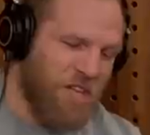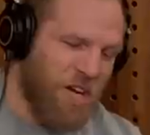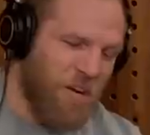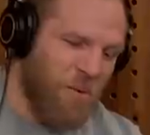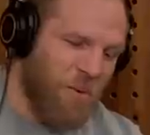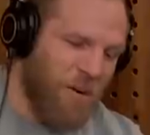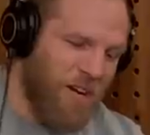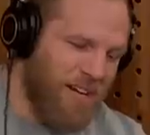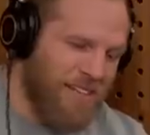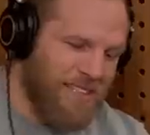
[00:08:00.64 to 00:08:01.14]
then
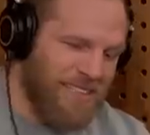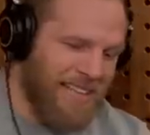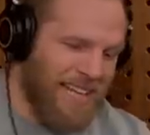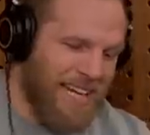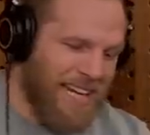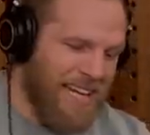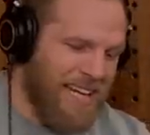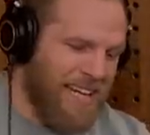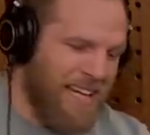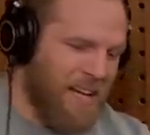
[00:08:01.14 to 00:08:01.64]
Joe
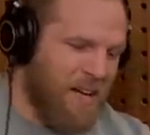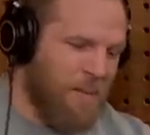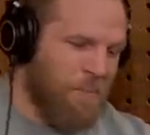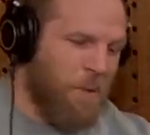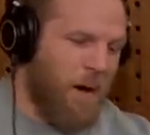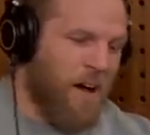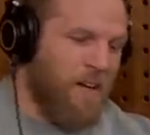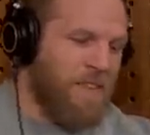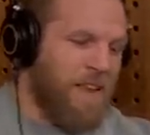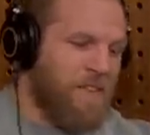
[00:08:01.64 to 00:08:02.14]
Worsley,
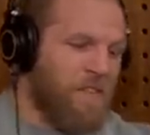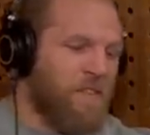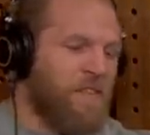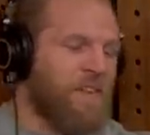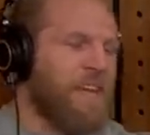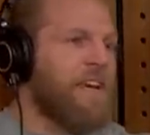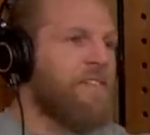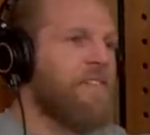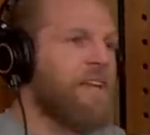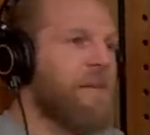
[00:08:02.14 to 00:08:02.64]
I've never
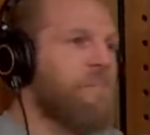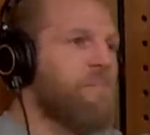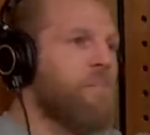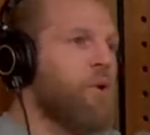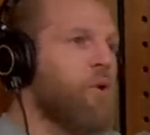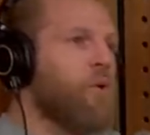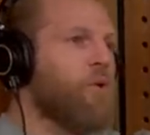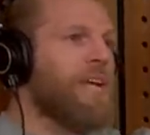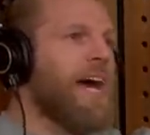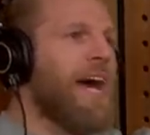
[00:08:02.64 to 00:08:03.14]
forgiven him,
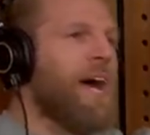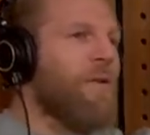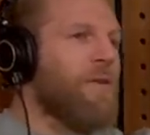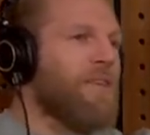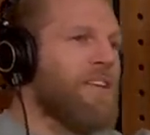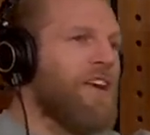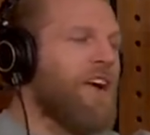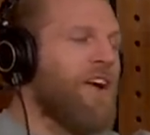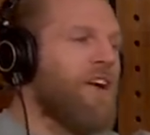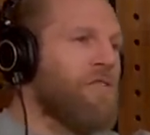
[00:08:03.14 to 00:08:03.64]
pulled out
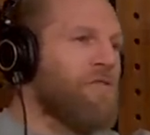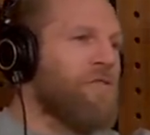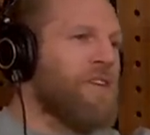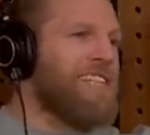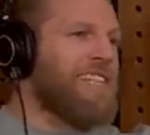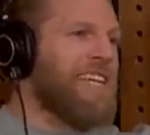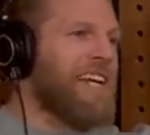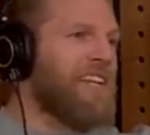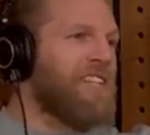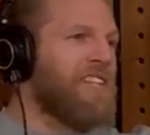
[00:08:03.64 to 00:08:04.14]
with an
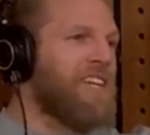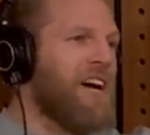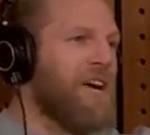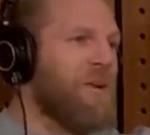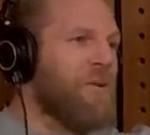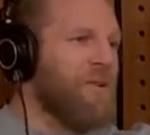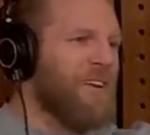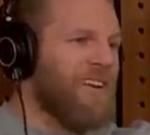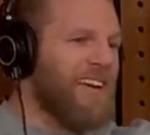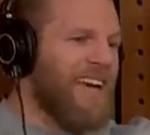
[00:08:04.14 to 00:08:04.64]
arthritic
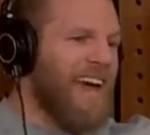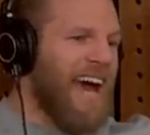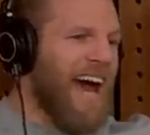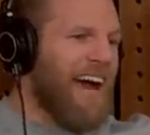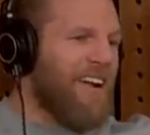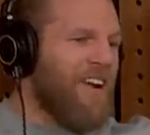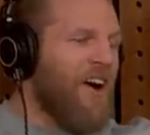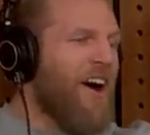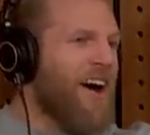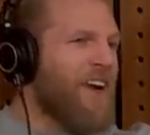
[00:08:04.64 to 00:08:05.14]
toe,
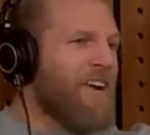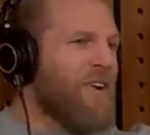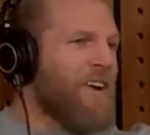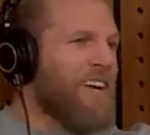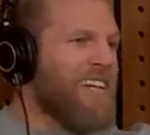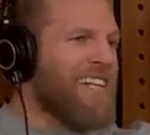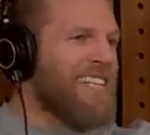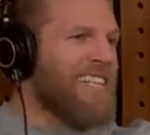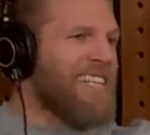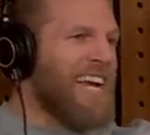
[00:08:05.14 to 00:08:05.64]
and I
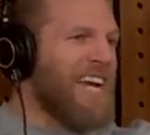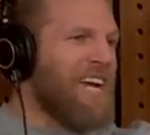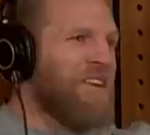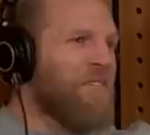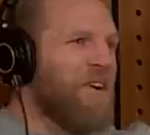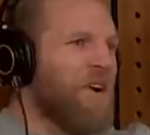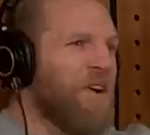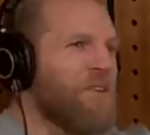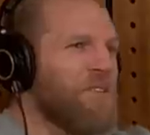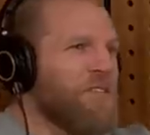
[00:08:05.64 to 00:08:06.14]
got in the
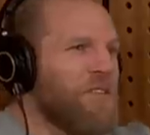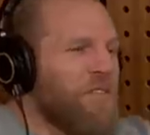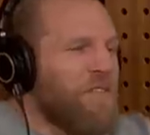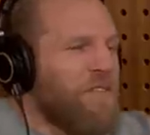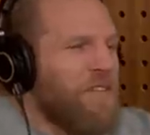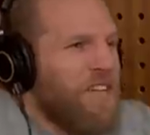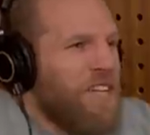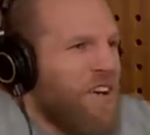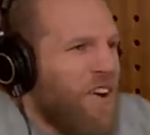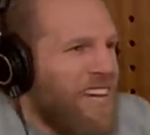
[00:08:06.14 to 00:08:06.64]
second row. So
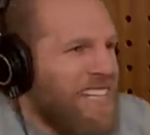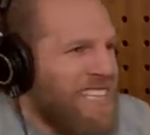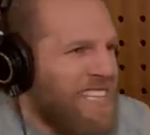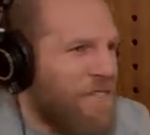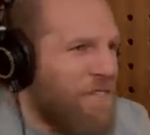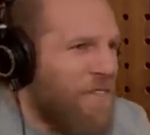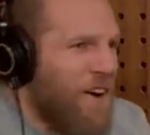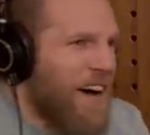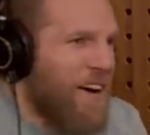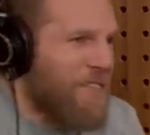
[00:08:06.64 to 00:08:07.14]
for
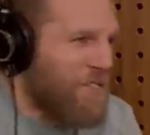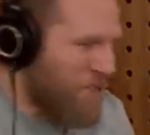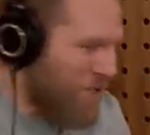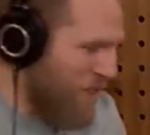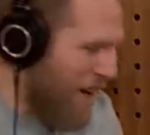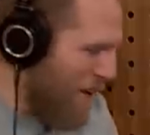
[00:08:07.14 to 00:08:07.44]
ninety-five